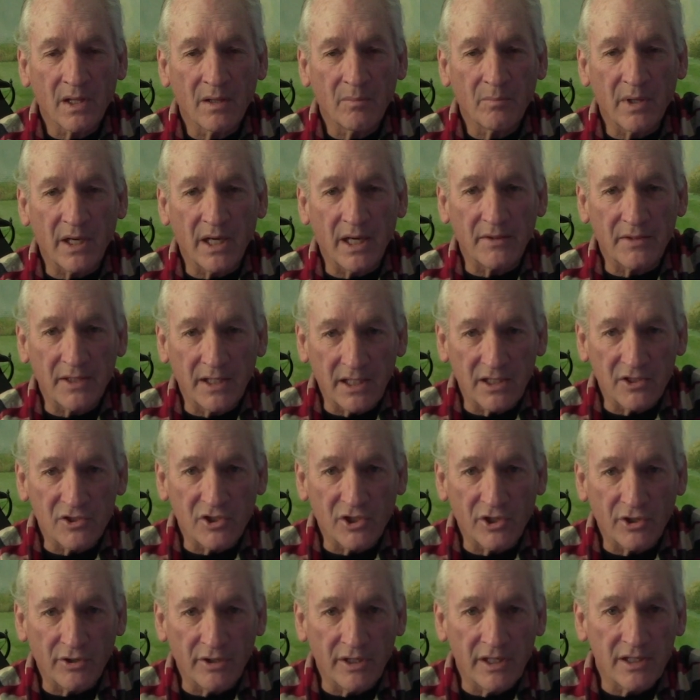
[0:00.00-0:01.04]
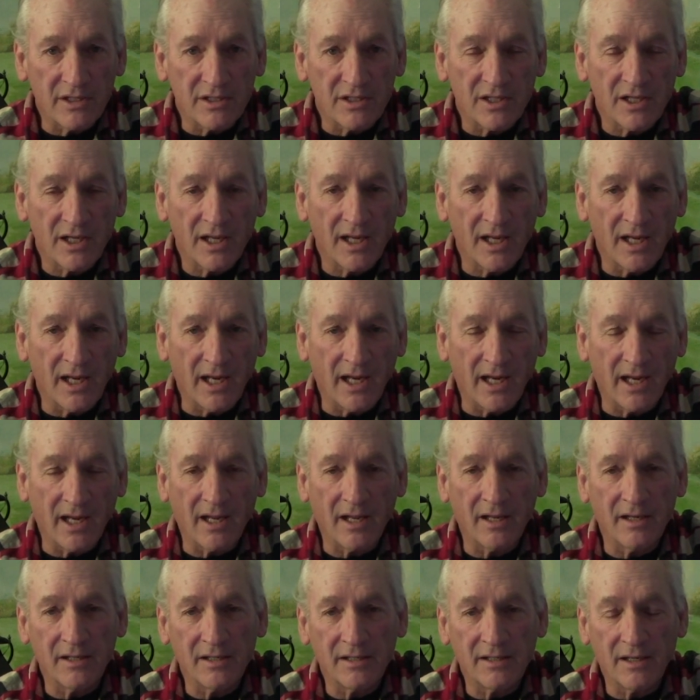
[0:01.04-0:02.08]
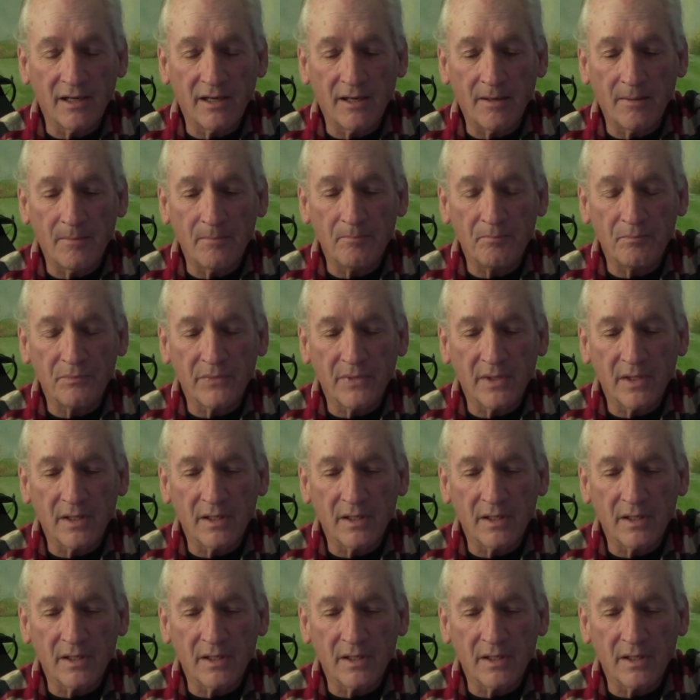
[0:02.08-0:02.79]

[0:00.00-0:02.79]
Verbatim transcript: but I think it's curious, and um,